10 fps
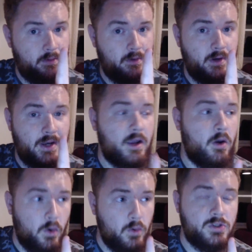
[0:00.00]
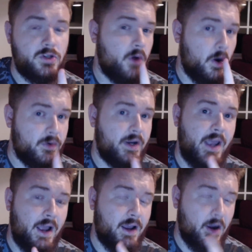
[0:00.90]
Leo also
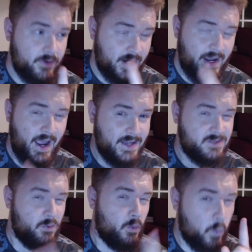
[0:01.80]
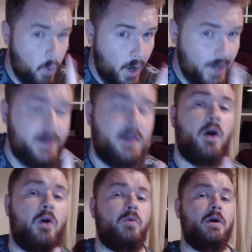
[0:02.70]
only currently has 1
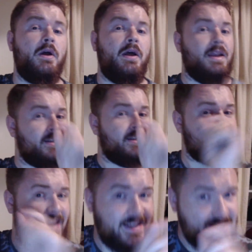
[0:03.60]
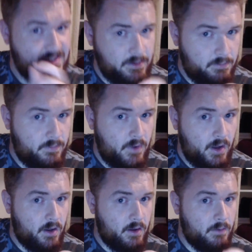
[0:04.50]
low that's less than
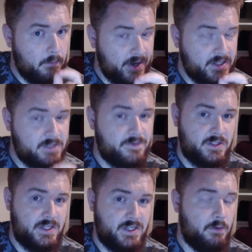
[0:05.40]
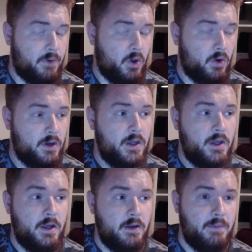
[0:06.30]
-13 on block,
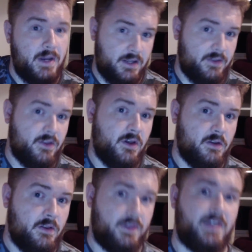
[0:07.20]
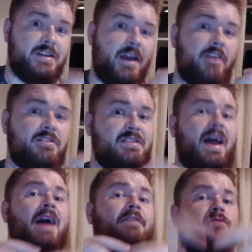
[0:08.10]
meaning that these characters
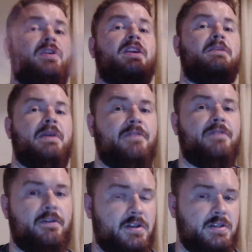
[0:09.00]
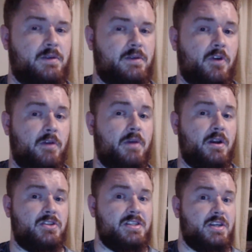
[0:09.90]
that have really beefy 13 frame
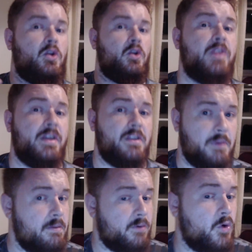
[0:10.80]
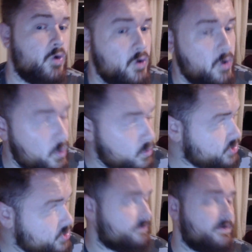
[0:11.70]
punishes, including the people who can
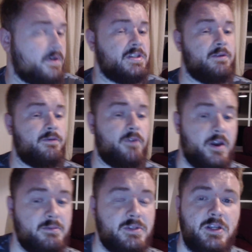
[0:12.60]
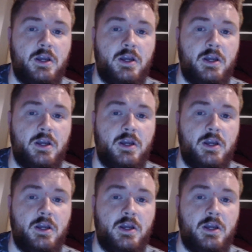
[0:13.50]
launch at 13 frames,